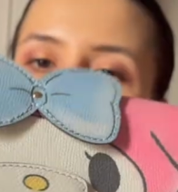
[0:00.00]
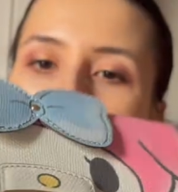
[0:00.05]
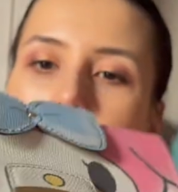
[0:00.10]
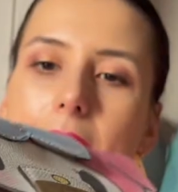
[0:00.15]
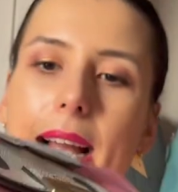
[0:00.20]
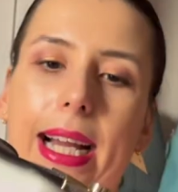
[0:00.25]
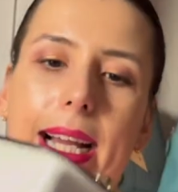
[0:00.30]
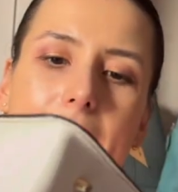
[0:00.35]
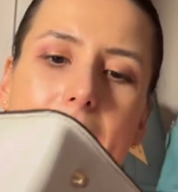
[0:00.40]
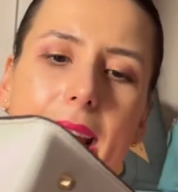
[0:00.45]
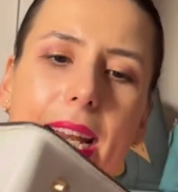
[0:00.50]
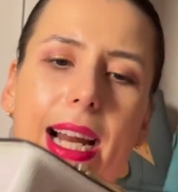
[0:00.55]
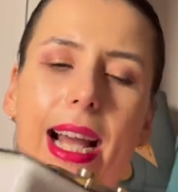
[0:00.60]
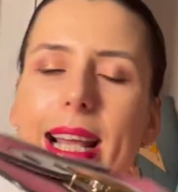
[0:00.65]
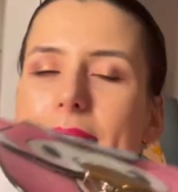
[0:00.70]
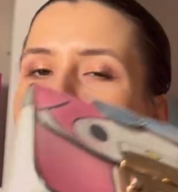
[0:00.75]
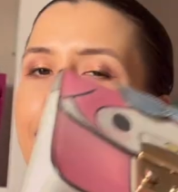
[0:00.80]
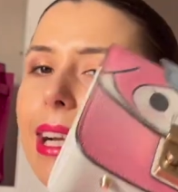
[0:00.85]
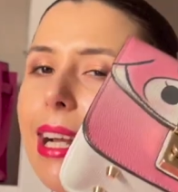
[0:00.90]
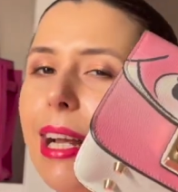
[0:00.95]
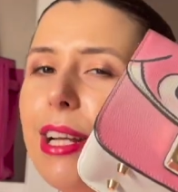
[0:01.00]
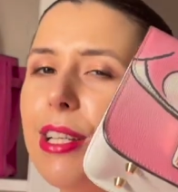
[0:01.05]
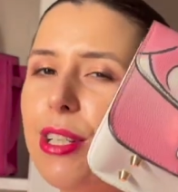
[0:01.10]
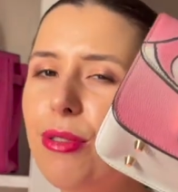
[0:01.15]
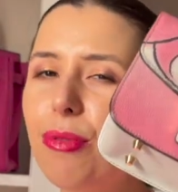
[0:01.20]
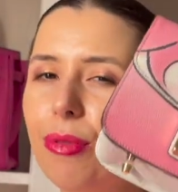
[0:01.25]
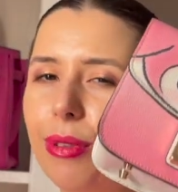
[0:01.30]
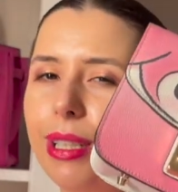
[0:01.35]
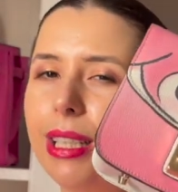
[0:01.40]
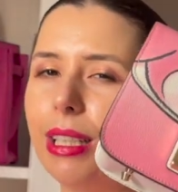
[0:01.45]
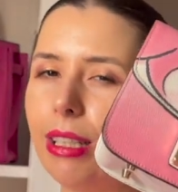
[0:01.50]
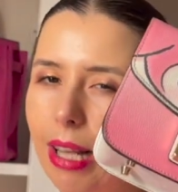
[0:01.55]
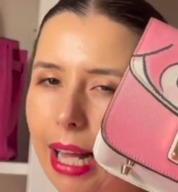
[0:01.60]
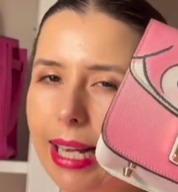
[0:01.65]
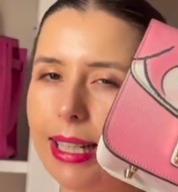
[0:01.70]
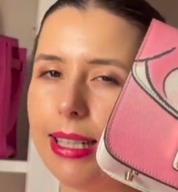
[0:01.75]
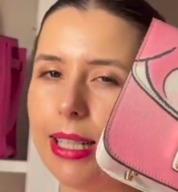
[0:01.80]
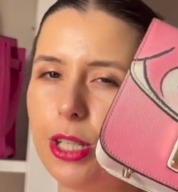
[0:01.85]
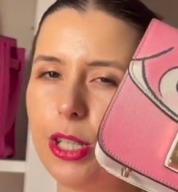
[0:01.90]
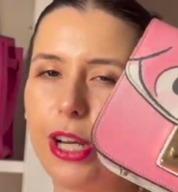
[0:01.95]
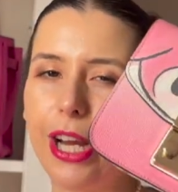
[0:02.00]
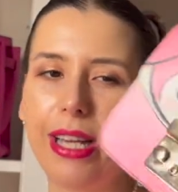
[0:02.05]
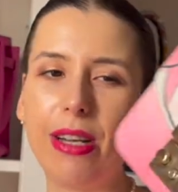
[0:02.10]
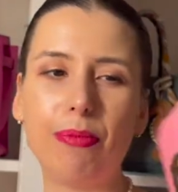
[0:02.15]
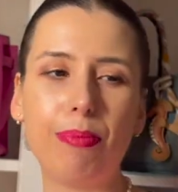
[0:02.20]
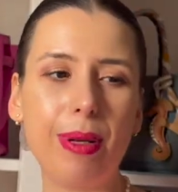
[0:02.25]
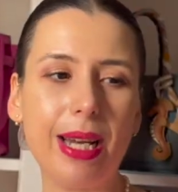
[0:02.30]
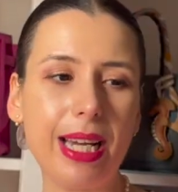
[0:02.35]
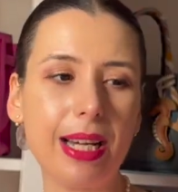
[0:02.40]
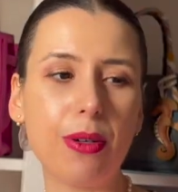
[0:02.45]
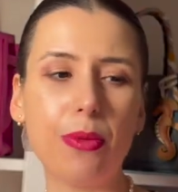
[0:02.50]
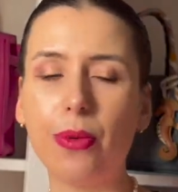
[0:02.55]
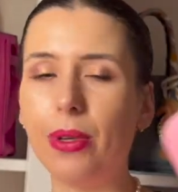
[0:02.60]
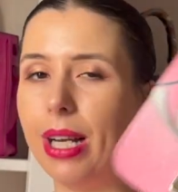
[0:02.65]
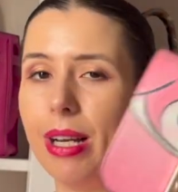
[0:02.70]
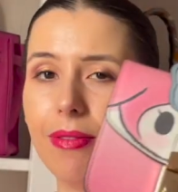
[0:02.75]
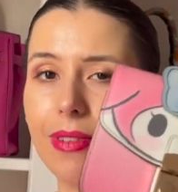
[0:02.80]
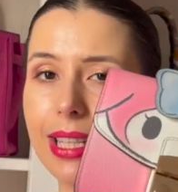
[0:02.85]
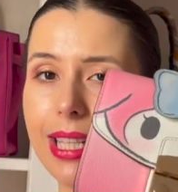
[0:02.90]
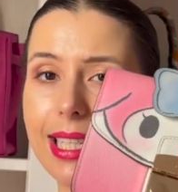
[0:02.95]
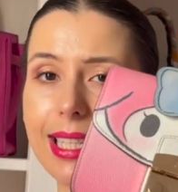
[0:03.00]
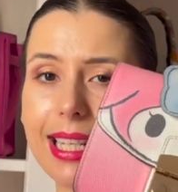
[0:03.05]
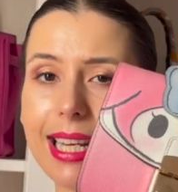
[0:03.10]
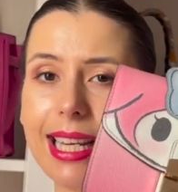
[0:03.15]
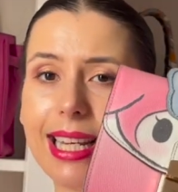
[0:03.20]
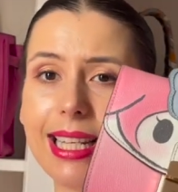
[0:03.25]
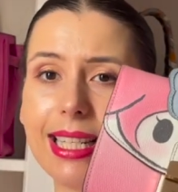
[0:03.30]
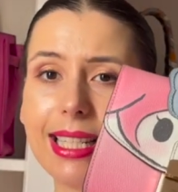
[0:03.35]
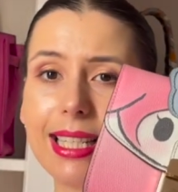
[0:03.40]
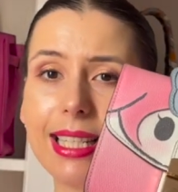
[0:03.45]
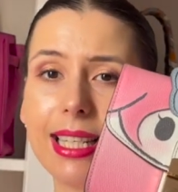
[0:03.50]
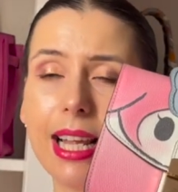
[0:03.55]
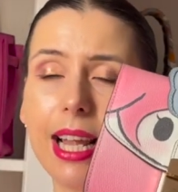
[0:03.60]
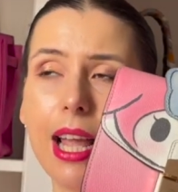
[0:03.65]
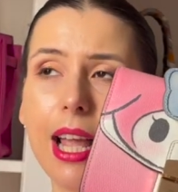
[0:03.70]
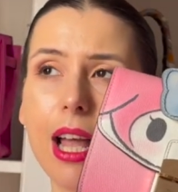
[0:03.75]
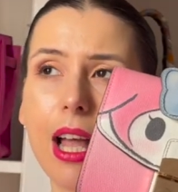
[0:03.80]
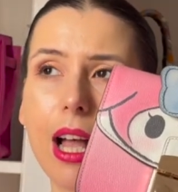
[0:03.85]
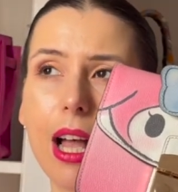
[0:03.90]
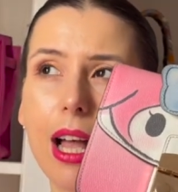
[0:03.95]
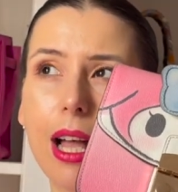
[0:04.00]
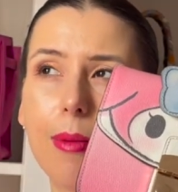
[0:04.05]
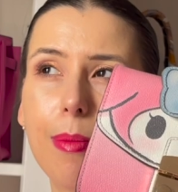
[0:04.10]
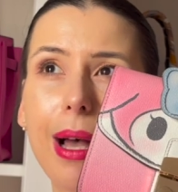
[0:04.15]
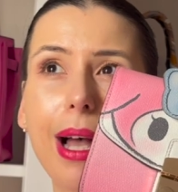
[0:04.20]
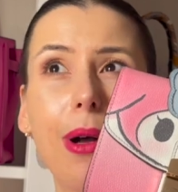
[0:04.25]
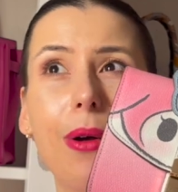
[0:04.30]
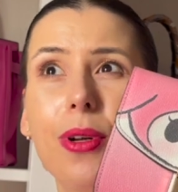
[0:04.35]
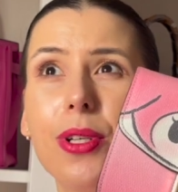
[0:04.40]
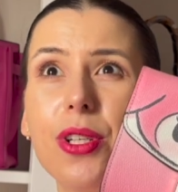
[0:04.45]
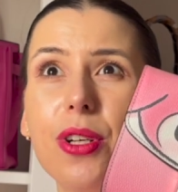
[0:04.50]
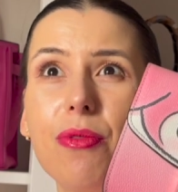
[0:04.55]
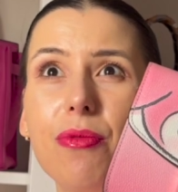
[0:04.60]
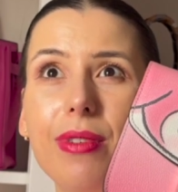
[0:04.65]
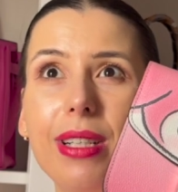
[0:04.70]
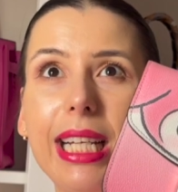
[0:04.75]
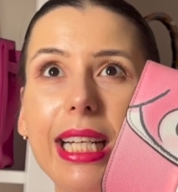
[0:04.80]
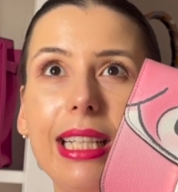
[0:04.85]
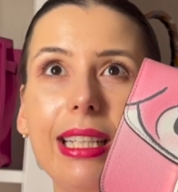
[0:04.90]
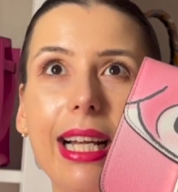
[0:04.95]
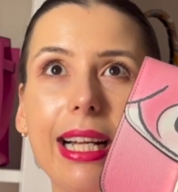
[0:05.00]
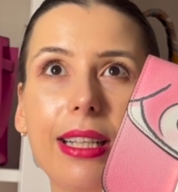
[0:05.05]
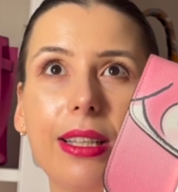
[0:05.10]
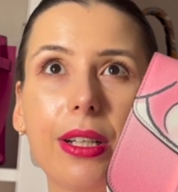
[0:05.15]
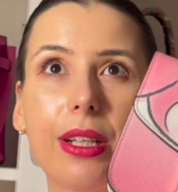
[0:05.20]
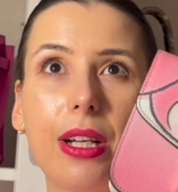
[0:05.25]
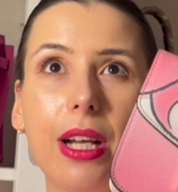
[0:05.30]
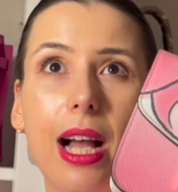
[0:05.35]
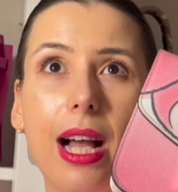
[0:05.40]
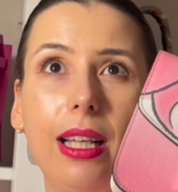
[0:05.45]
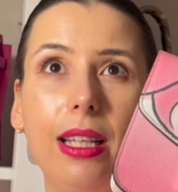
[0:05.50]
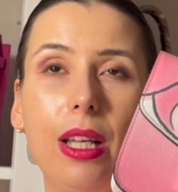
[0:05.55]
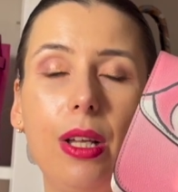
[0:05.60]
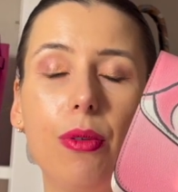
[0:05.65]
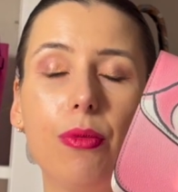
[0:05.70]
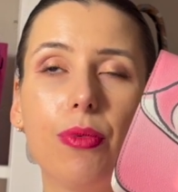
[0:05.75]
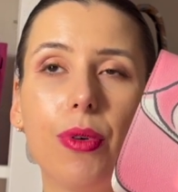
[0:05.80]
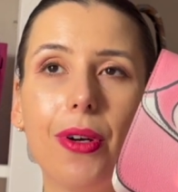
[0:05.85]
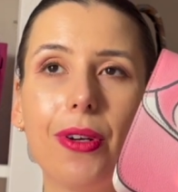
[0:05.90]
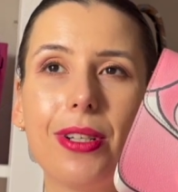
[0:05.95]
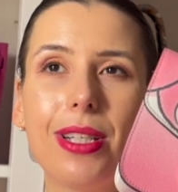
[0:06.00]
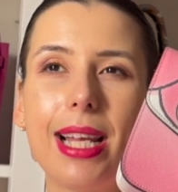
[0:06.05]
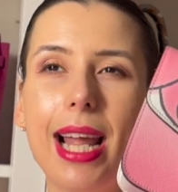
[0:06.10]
like. And I think I just really like this shade of pink, whatever this is. I also really like the color Rose